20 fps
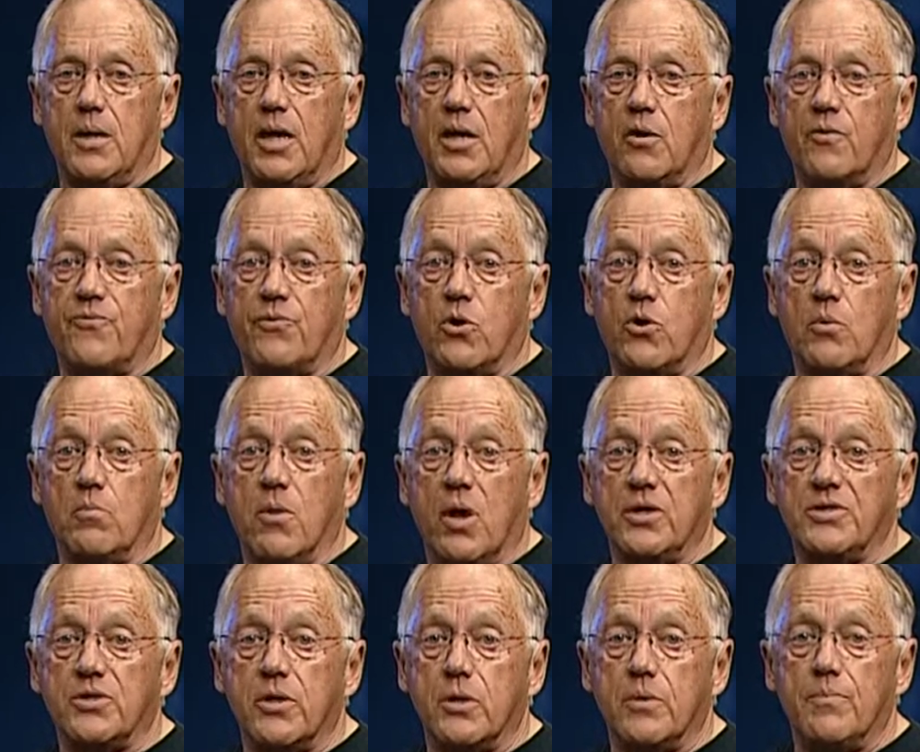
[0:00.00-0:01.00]
And if you're a
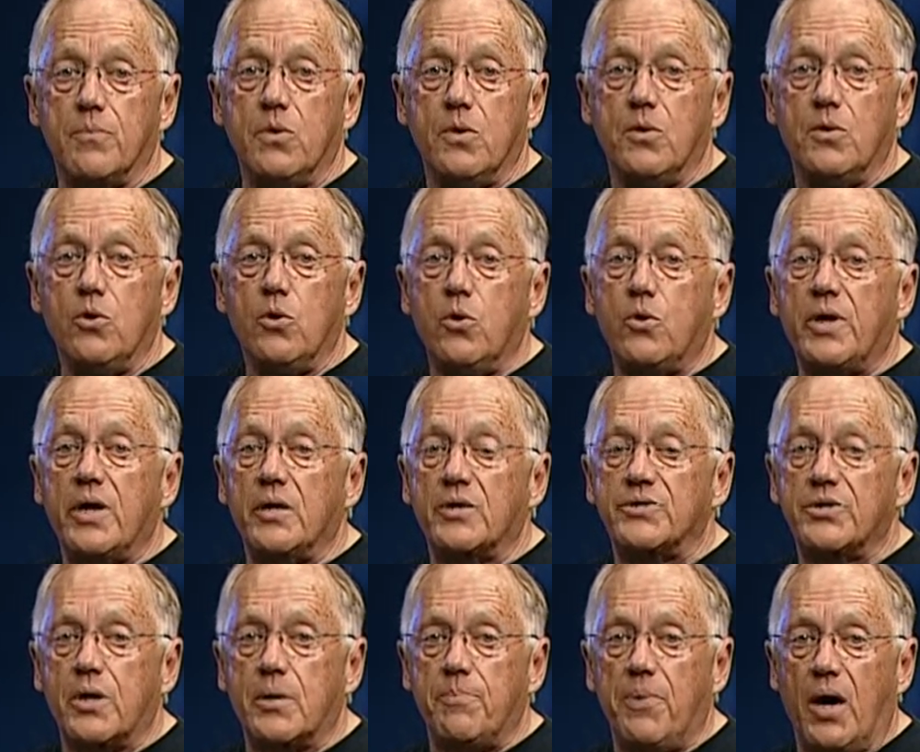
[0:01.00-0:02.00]
Muslim, who
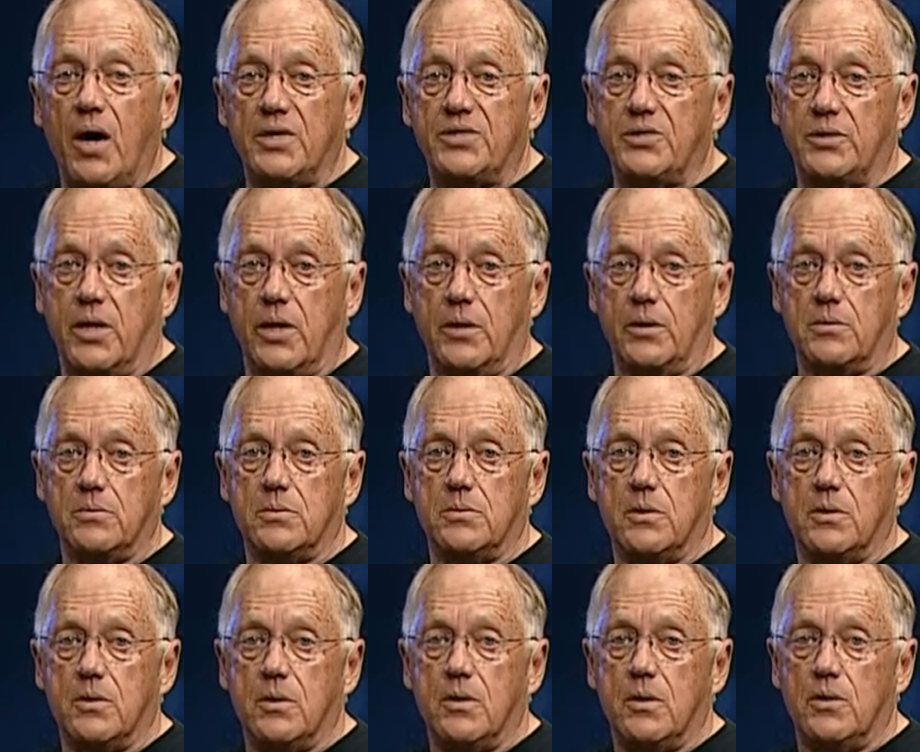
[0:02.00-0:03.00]
kills an apostate?
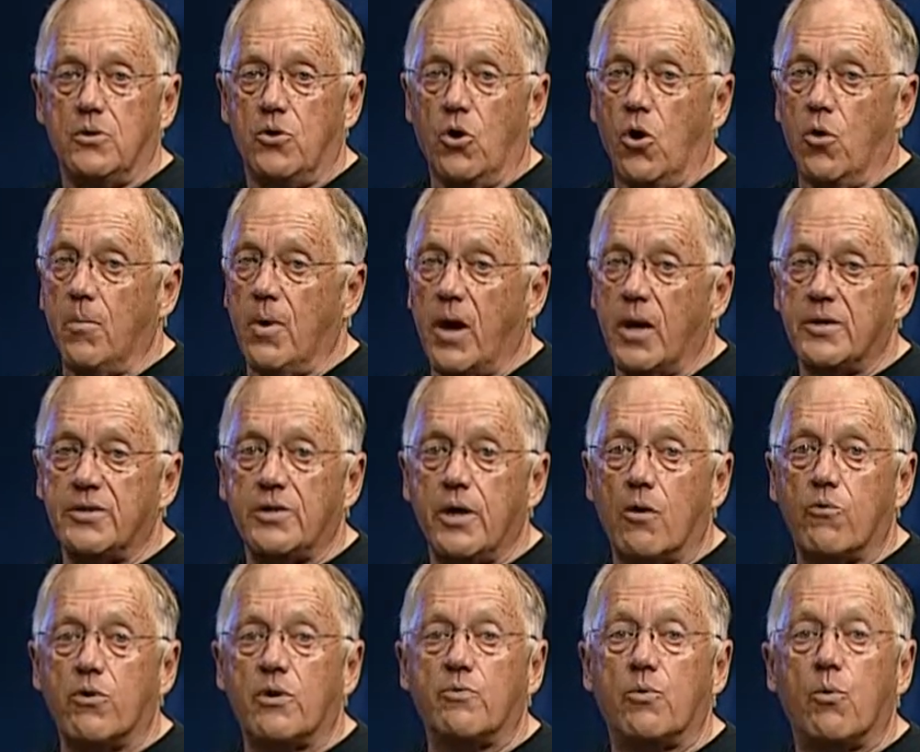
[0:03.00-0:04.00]
No
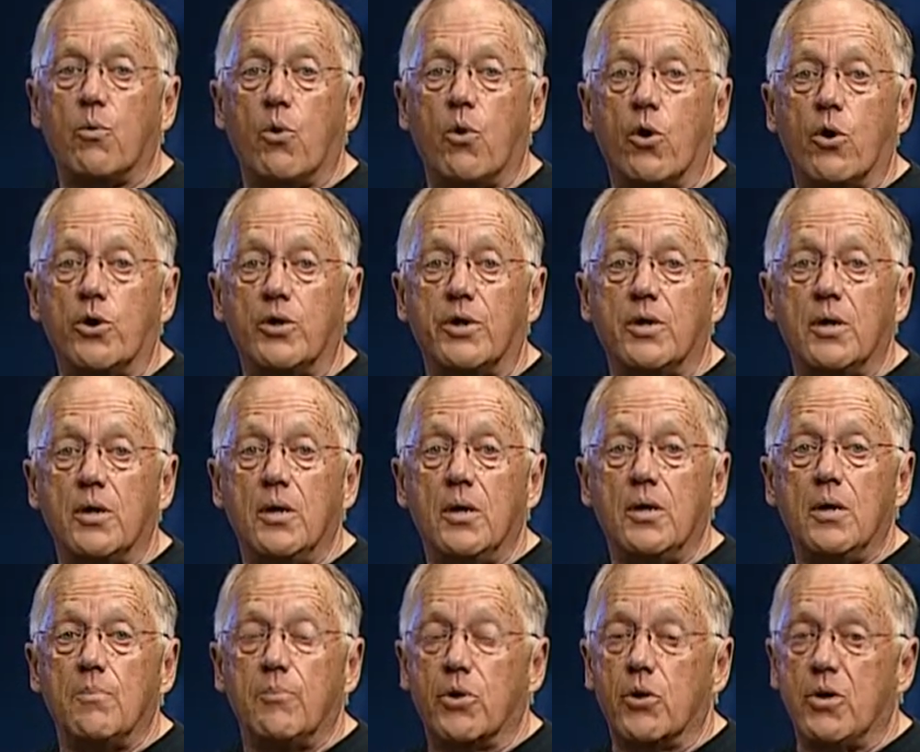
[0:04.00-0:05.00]
monetary reward,
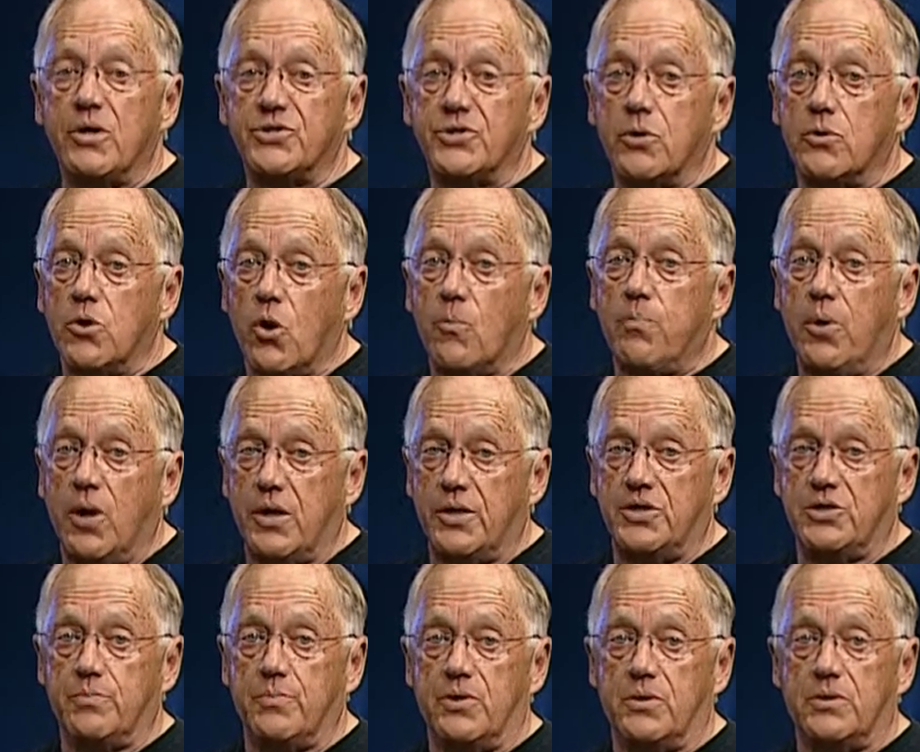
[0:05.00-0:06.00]
but also no
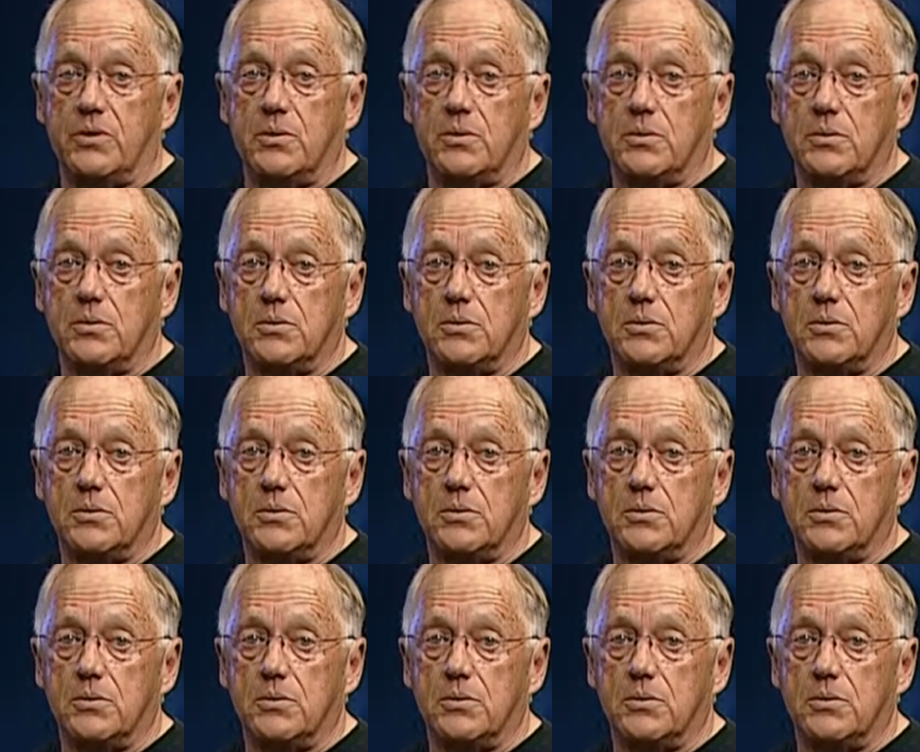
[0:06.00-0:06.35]
punishment.